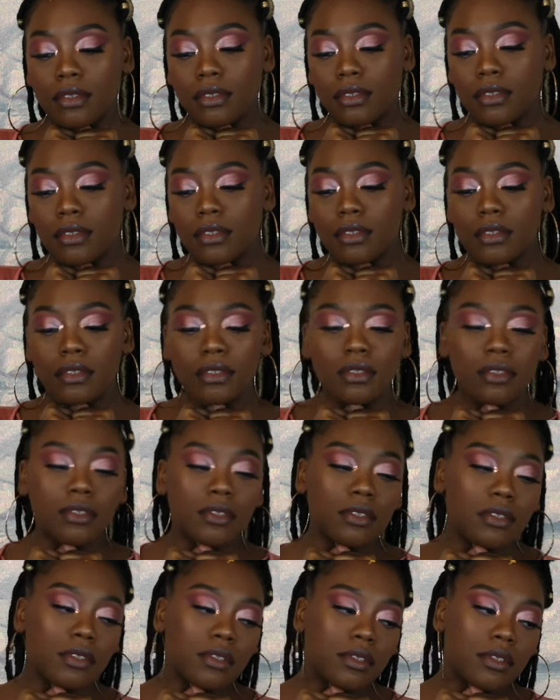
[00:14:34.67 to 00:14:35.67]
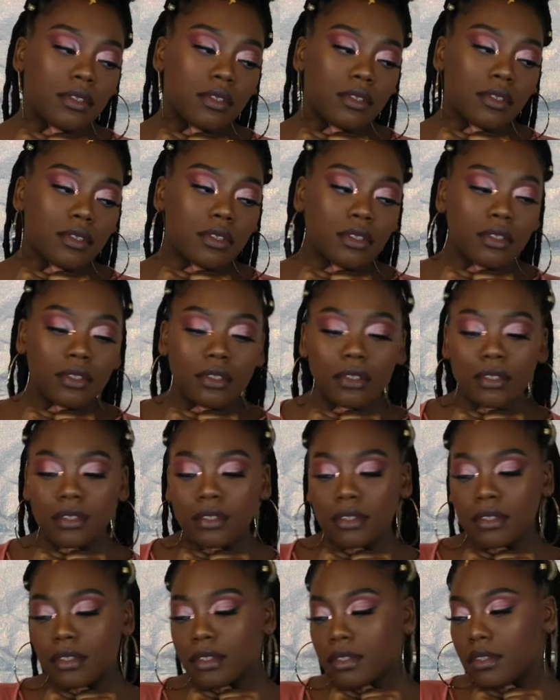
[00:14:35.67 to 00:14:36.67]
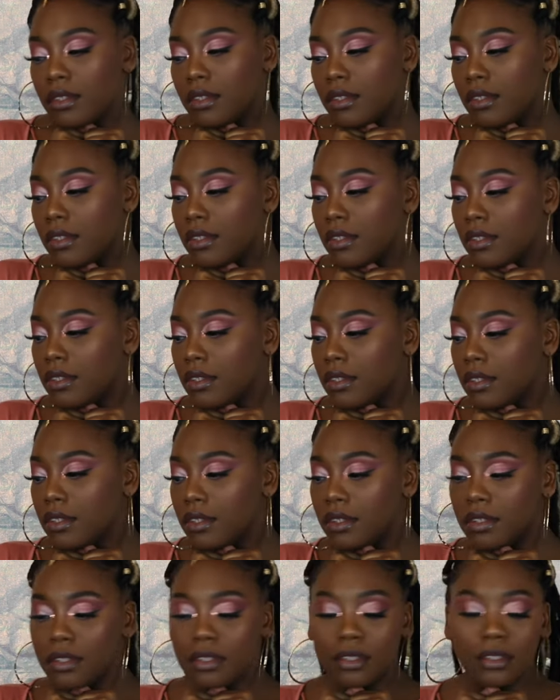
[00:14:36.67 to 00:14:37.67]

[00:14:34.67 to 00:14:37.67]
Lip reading: Nobody speaks.